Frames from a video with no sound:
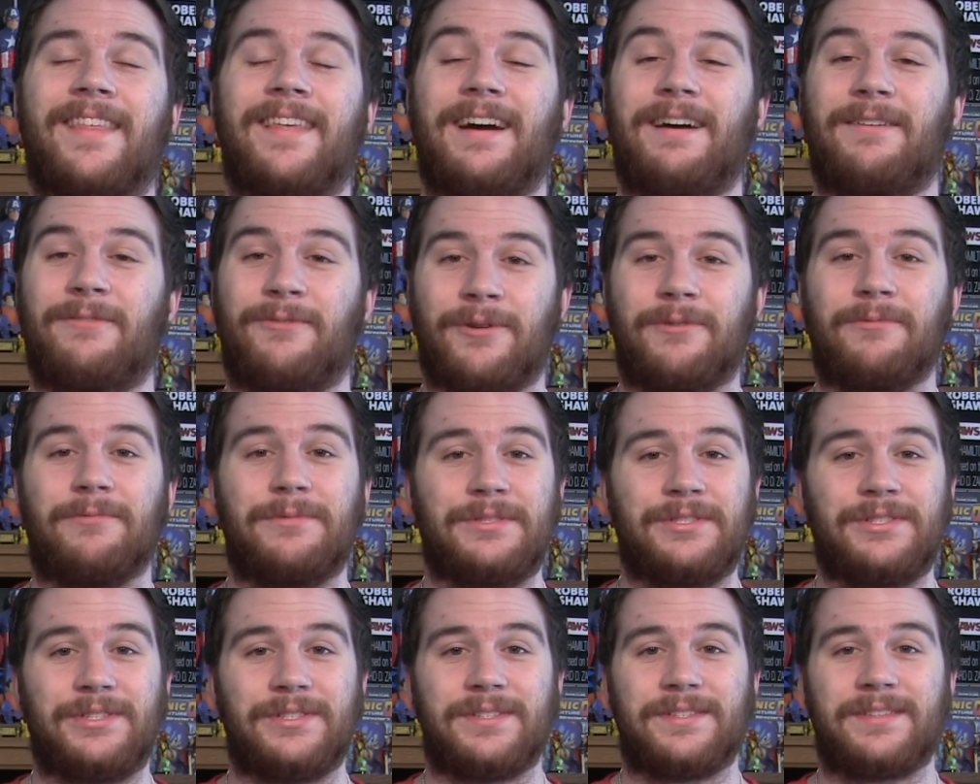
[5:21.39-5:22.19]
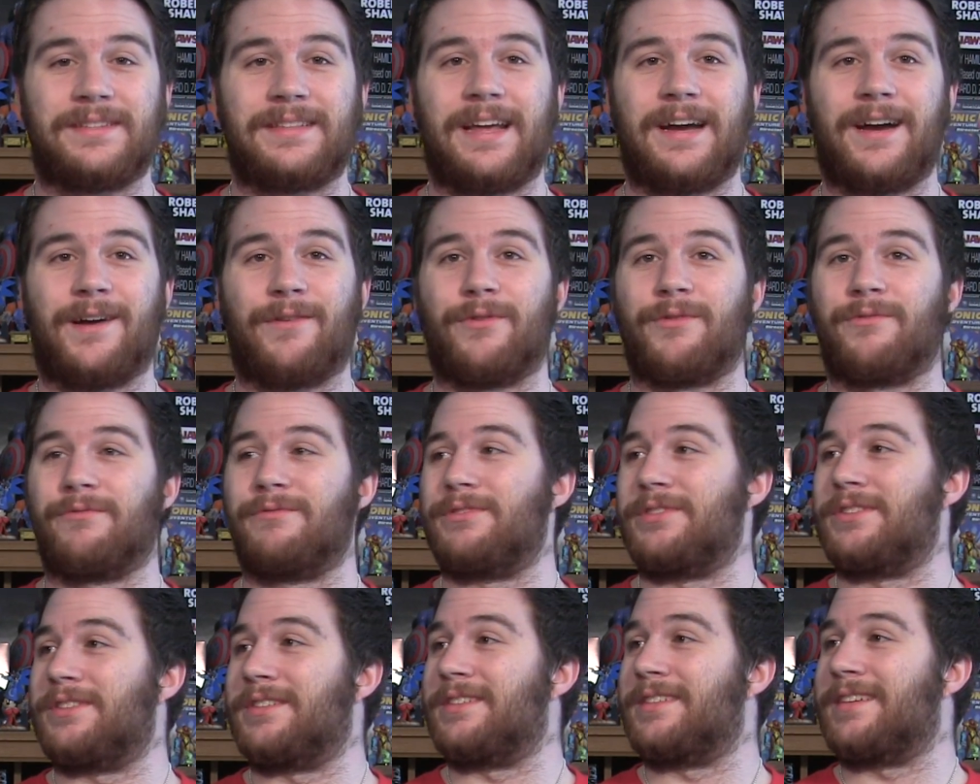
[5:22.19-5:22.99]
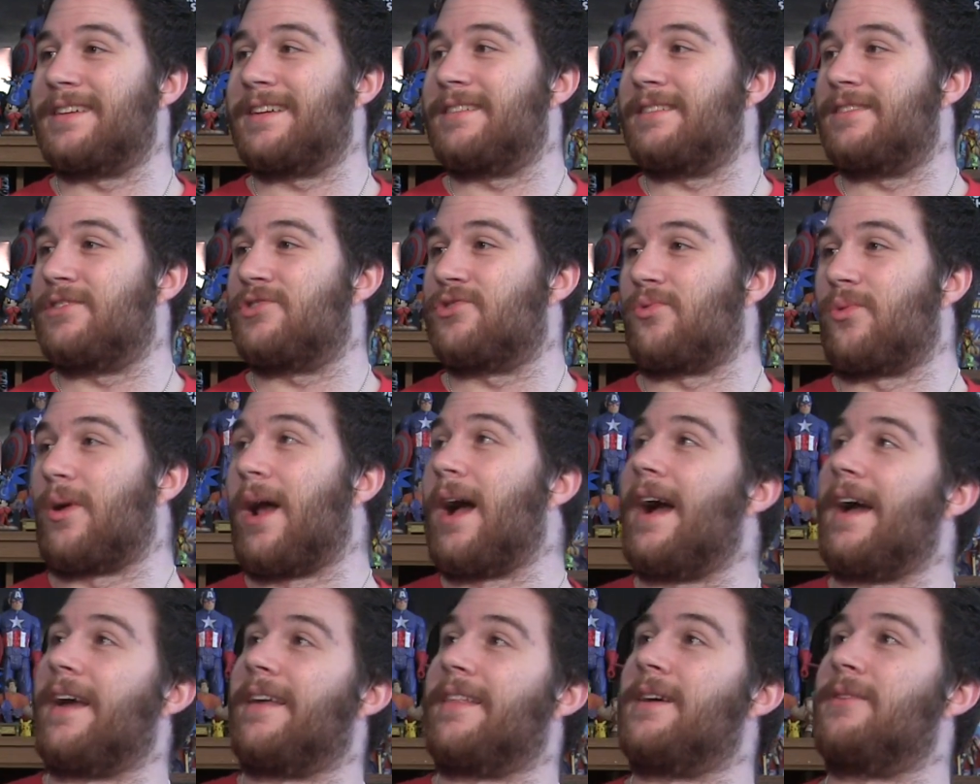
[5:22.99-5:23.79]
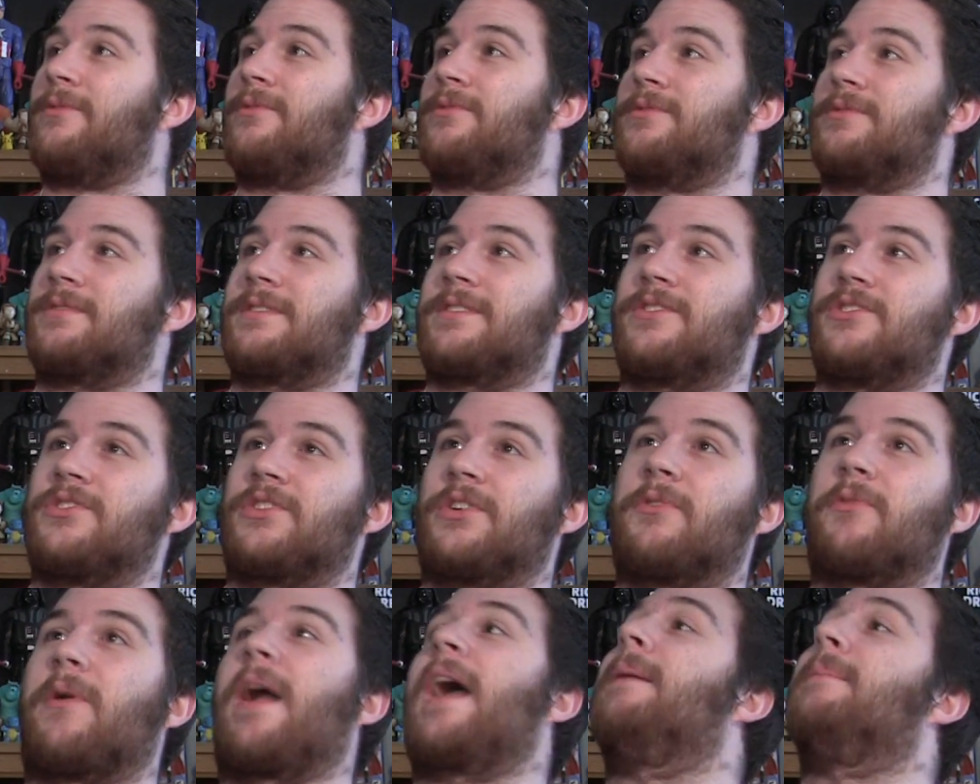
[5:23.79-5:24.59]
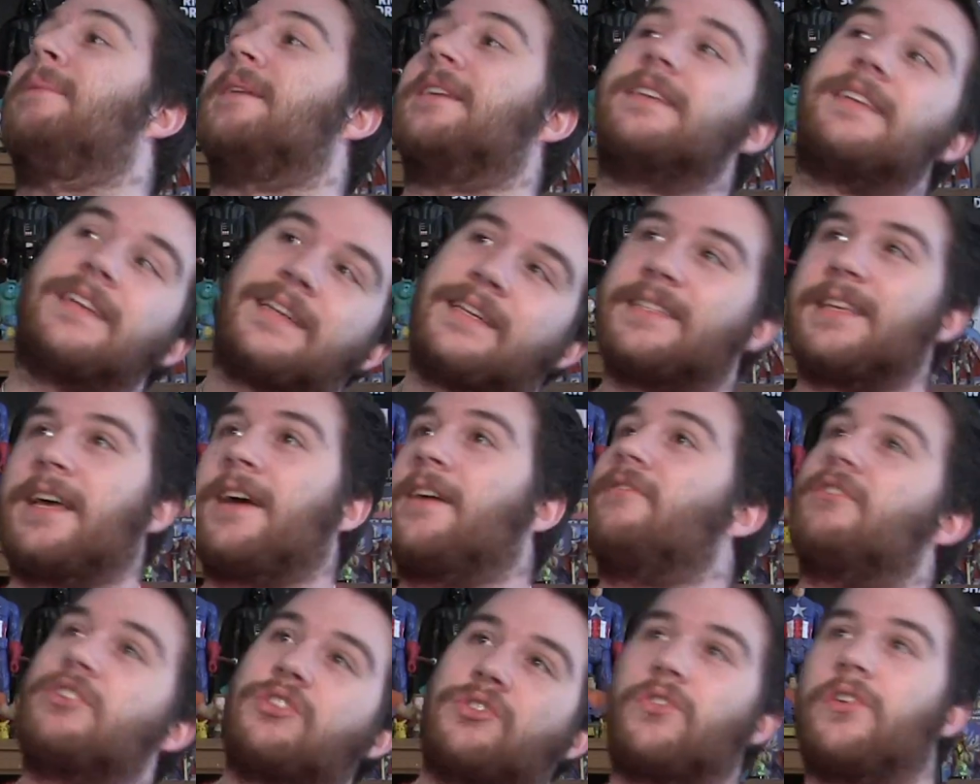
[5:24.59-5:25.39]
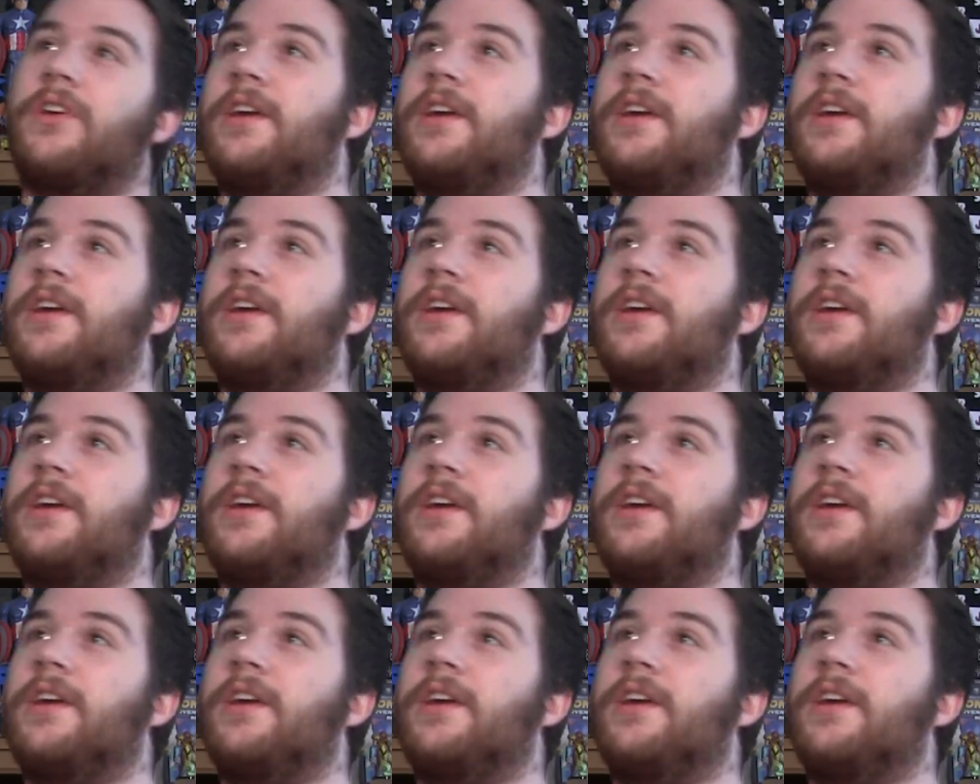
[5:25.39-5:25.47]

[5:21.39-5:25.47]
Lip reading: That one was trying. That one was just grabbing dicks out of a